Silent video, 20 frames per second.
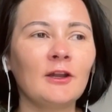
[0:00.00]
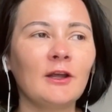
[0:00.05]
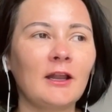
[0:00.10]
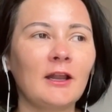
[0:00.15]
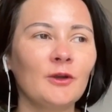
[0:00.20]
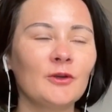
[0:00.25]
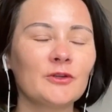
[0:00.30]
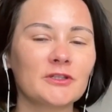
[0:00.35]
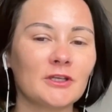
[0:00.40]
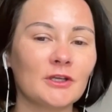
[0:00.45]

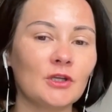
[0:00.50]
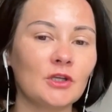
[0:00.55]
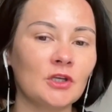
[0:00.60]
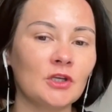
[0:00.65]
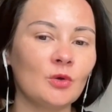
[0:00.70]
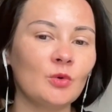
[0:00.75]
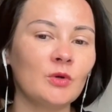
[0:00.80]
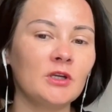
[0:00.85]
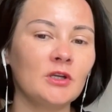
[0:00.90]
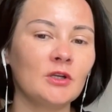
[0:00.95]
looked at,
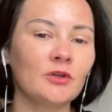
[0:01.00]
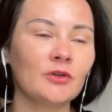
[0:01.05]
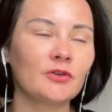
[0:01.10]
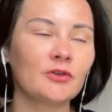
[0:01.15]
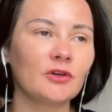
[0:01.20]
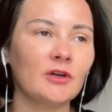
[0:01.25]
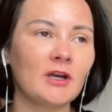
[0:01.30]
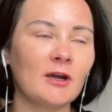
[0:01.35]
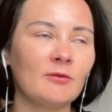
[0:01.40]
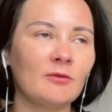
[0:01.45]
when you look
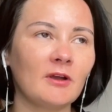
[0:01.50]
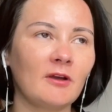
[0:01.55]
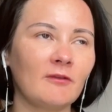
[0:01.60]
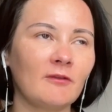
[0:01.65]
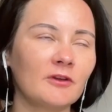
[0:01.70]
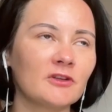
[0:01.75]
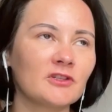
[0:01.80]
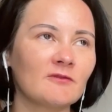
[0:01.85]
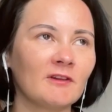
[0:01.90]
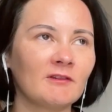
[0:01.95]
through how,
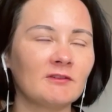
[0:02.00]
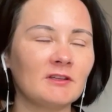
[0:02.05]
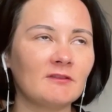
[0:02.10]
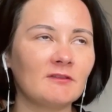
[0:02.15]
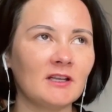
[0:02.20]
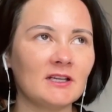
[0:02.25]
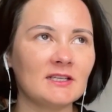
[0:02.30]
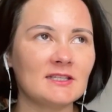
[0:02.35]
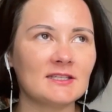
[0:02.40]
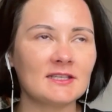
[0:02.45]
because I've lived here
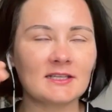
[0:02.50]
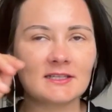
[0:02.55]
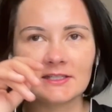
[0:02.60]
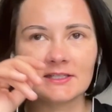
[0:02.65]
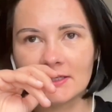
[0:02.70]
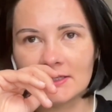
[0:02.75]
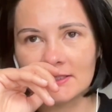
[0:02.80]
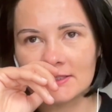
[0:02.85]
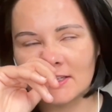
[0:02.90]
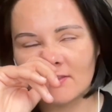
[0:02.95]
for 6
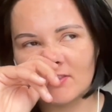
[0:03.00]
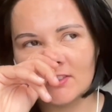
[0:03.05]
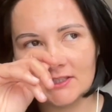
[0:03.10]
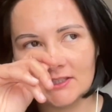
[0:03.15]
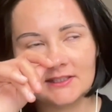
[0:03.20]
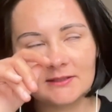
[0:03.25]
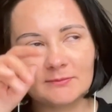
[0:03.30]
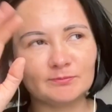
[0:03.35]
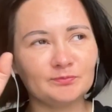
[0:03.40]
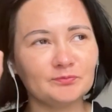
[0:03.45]
years, 7
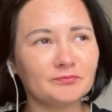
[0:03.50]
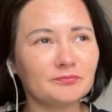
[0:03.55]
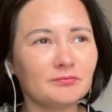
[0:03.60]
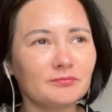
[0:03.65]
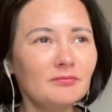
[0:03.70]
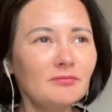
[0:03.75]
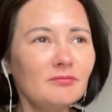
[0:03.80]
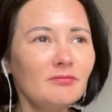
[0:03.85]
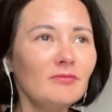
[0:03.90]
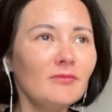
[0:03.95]
years.
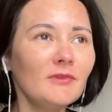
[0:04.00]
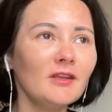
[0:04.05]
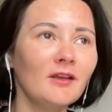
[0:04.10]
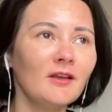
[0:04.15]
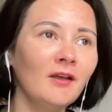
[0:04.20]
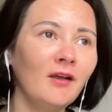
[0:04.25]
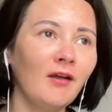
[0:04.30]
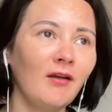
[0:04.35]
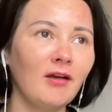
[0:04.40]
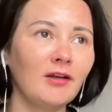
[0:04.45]

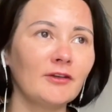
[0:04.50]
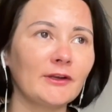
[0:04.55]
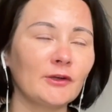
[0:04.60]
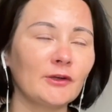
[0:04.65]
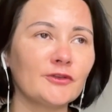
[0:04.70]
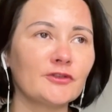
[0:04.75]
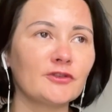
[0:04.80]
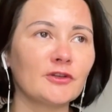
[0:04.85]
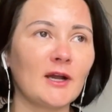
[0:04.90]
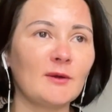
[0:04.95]
I
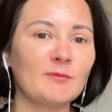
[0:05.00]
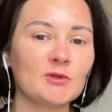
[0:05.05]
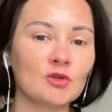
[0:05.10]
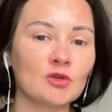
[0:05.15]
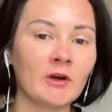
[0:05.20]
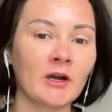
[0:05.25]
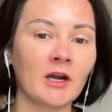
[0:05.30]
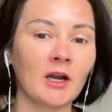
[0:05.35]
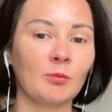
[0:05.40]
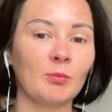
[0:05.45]
looked through how much
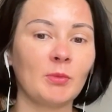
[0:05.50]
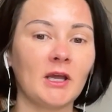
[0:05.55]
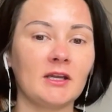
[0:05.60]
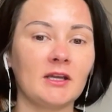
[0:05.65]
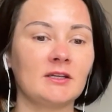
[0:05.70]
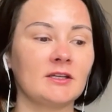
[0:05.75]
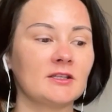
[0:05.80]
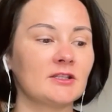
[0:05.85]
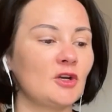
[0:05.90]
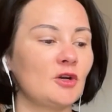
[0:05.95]
rent I'd paid
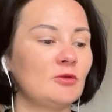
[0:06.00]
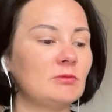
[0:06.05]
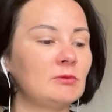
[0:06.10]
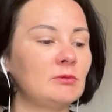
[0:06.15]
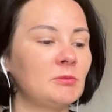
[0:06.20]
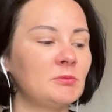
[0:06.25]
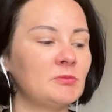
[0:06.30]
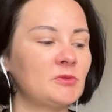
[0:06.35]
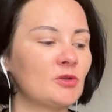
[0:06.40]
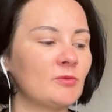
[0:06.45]
and I told my
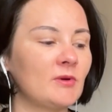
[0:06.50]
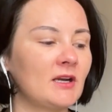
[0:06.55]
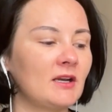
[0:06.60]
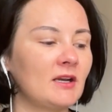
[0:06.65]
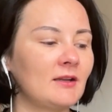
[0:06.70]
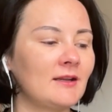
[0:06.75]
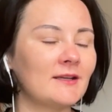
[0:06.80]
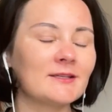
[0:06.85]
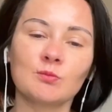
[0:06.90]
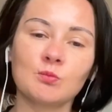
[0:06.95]
mum, she
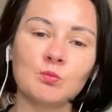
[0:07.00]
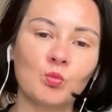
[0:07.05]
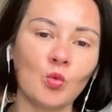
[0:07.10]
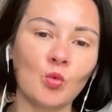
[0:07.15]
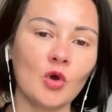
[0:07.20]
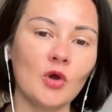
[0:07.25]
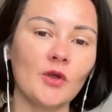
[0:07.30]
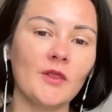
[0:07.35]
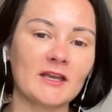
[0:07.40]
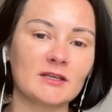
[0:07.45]
went, that's
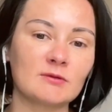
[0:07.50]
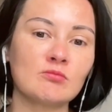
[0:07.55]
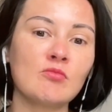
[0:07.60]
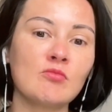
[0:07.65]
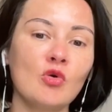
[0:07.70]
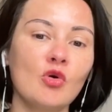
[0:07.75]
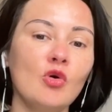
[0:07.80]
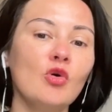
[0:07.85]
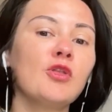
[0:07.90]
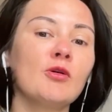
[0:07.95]

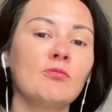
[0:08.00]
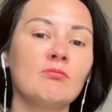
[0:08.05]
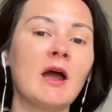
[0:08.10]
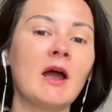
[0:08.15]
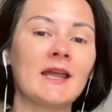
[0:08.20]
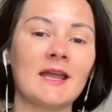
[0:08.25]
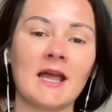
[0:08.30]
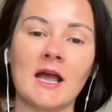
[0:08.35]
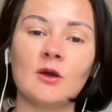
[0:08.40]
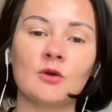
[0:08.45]
more than
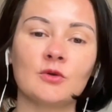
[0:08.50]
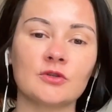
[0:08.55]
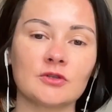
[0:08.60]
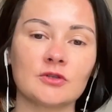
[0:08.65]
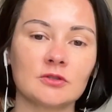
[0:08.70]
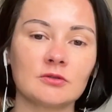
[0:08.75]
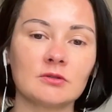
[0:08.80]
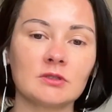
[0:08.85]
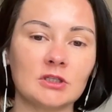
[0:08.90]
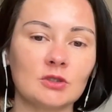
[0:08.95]
my
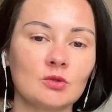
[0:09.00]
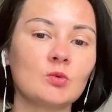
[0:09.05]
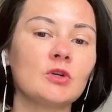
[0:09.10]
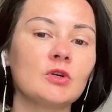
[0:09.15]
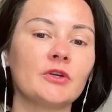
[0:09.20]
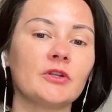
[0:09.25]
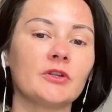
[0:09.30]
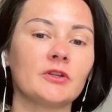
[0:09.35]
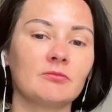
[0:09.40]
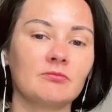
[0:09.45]
house is
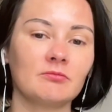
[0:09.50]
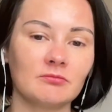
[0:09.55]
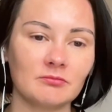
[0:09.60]
worth.